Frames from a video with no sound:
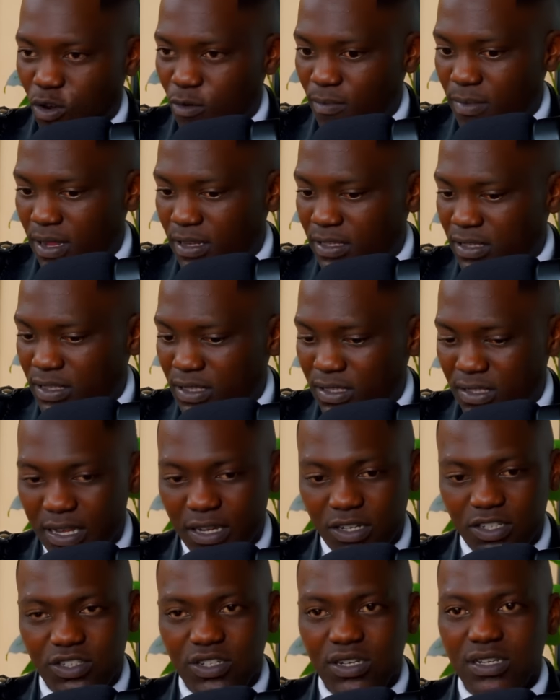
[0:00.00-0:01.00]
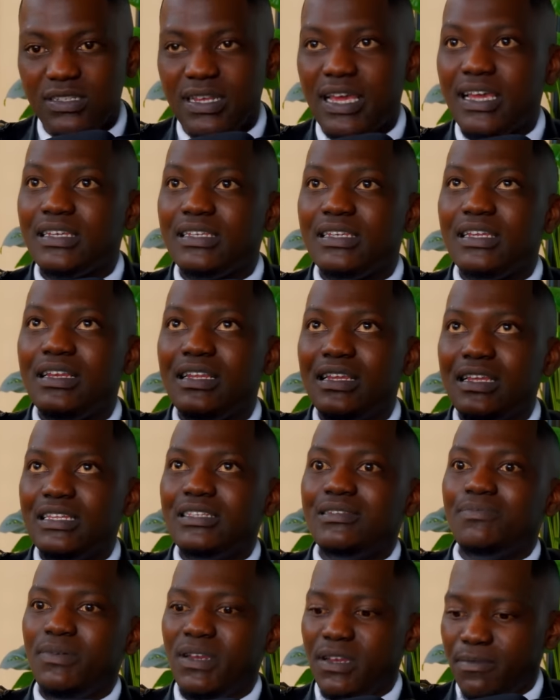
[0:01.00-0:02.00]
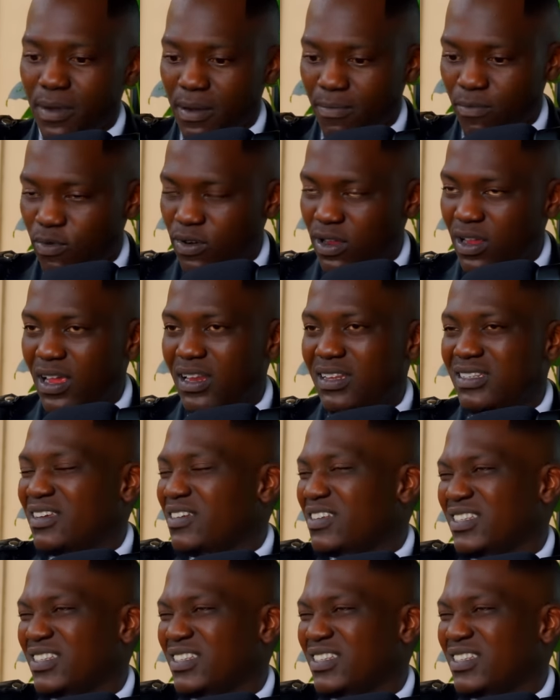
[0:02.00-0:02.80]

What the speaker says: comment sections, I delete, spin it babuya, and